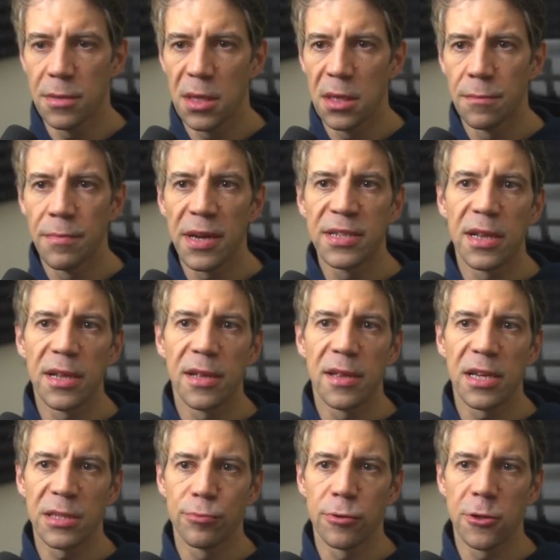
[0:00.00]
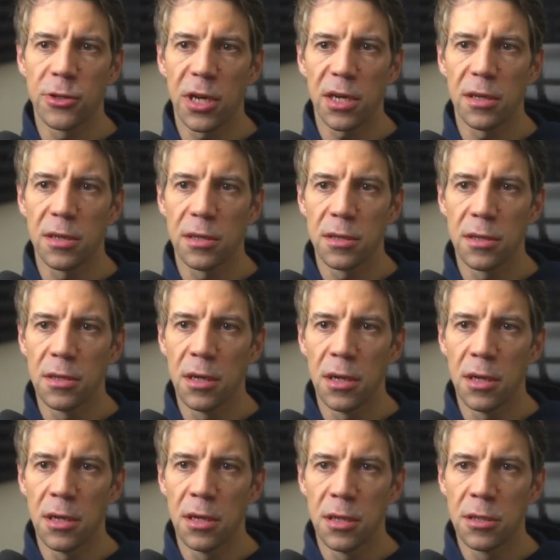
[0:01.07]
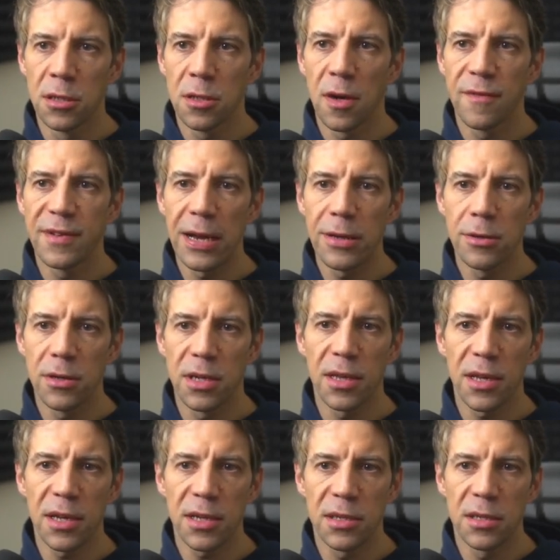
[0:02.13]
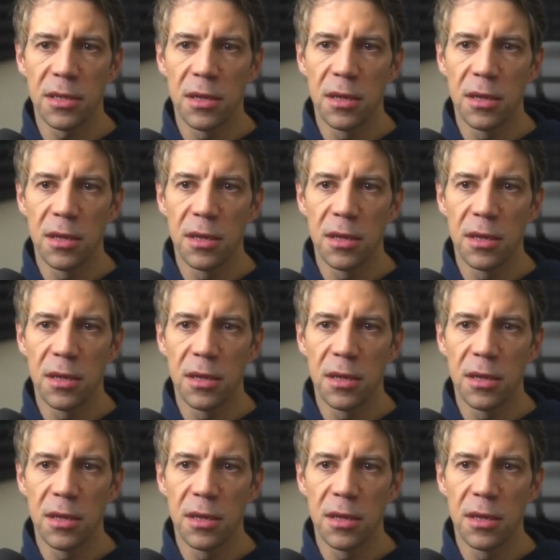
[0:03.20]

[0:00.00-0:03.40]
Basically this project. So I've downloaded this.